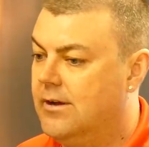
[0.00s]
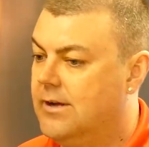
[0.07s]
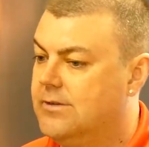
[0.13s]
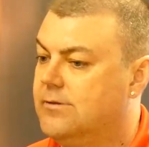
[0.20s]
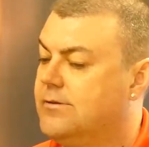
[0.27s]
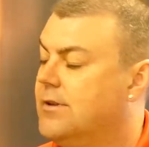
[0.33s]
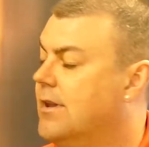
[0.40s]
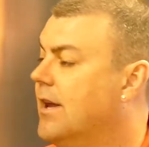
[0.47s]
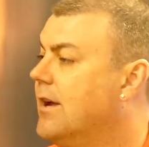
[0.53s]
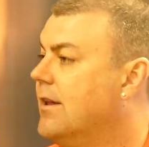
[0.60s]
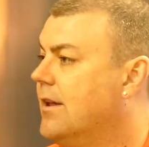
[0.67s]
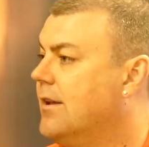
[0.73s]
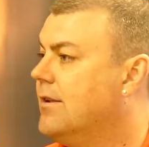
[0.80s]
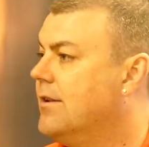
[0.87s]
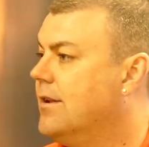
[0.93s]
it's just a leg
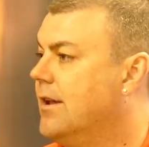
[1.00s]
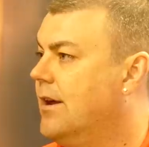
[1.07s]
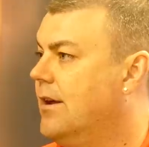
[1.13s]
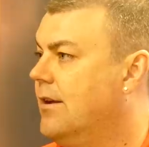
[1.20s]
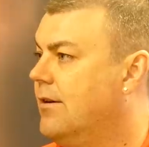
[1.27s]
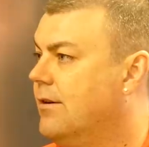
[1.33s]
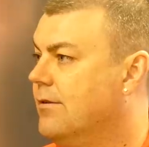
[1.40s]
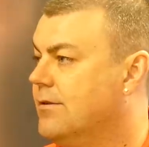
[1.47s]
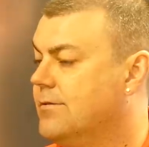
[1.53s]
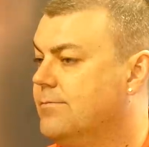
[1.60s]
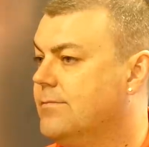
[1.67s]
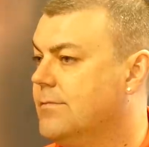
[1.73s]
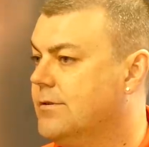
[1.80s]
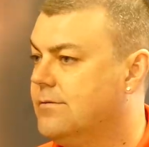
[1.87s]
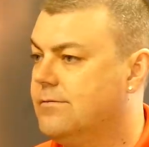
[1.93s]
at the end of the day, you know,
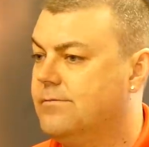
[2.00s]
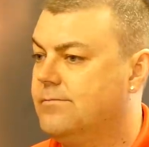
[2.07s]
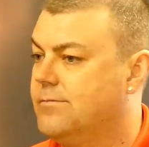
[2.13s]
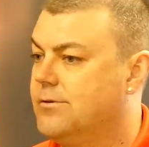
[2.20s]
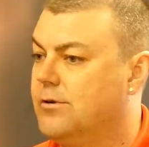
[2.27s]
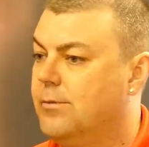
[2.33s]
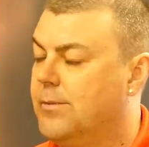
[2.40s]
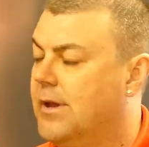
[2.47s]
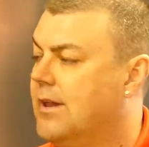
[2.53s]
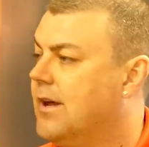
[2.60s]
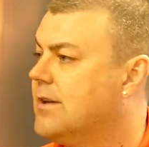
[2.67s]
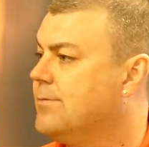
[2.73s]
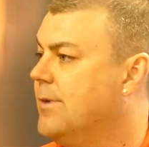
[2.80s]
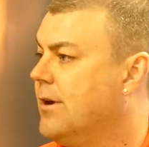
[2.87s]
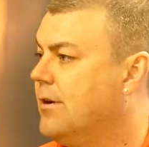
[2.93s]
there's so many
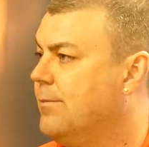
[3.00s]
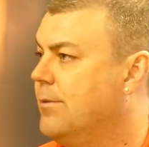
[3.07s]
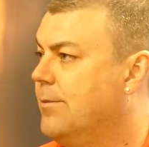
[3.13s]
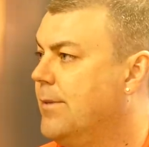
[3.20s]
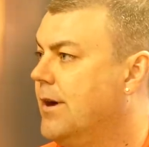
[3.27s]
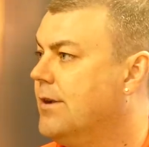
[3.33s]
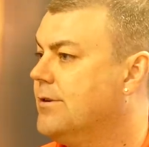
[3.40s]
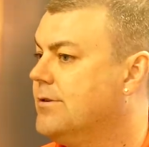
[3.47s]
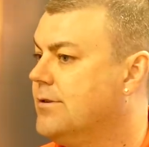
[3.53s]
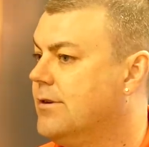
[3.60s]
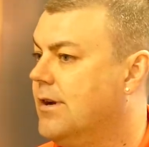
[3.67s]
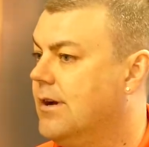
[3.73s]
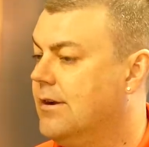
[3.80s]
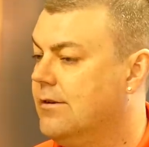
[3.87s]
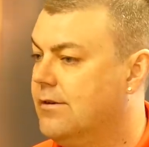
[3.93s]
legs make up a match.
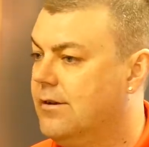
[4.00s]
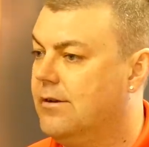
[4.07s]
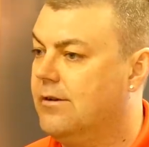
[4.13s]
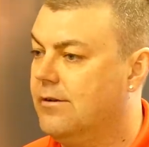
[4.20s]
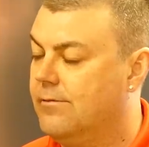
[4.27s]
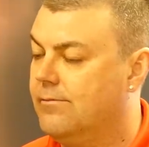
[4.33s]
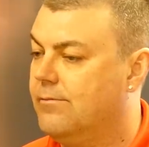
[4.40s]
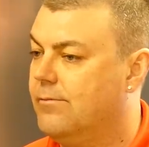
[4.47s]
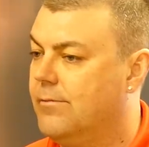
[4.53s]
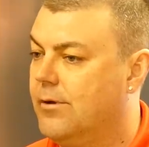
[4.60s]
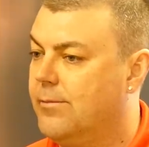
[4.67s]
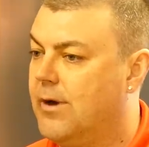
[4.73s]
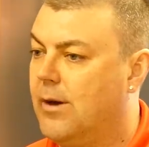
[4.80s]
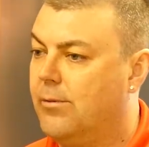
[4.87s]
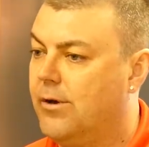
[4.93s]
And, you know,
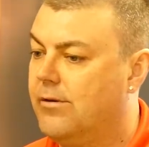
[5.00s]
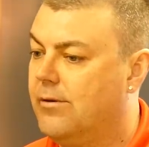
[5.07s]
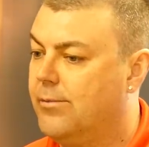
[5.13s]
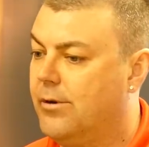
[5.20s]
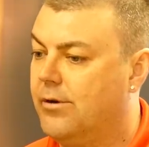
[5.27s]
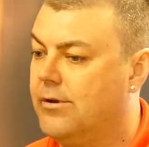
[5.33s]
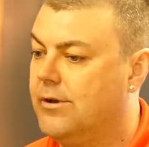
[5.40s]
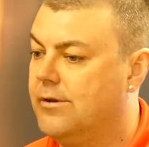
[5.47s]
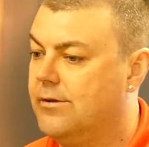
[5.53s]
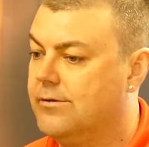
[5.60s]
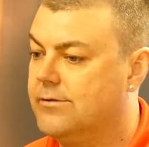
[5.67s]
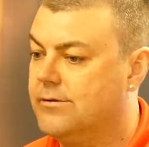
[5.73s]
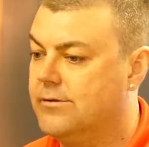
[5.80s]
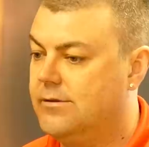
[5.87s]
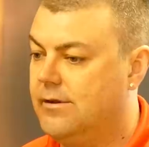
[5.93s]
no matter what your opponent
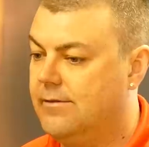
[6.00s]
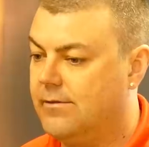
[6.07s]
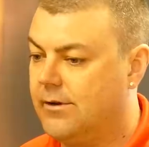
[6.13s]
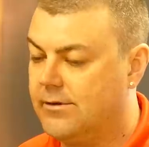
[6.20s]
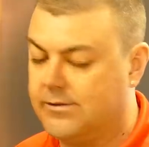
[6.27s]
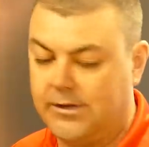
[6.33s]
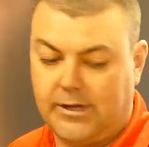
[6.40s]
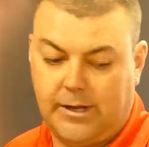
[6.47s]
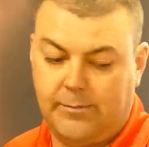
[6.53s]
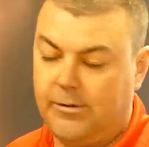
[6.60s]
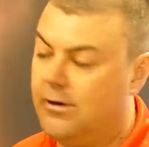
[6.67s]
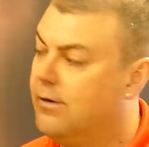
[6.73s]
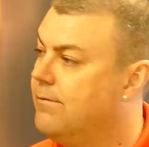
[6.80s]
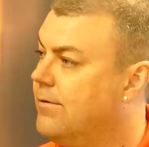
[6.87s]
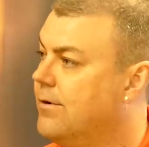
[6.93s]
does, you've got to keep
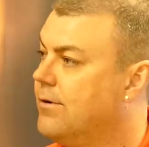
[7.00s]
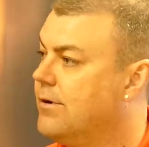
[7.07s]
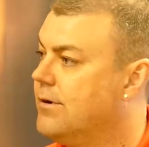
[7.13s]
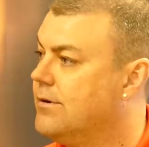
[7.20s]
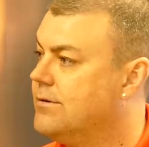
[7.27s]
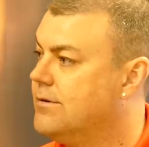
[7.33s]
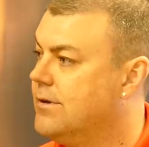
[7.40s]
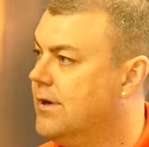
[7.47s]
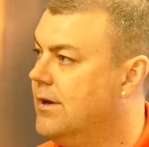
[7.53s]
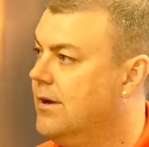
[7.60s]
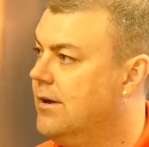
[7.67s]
your focus.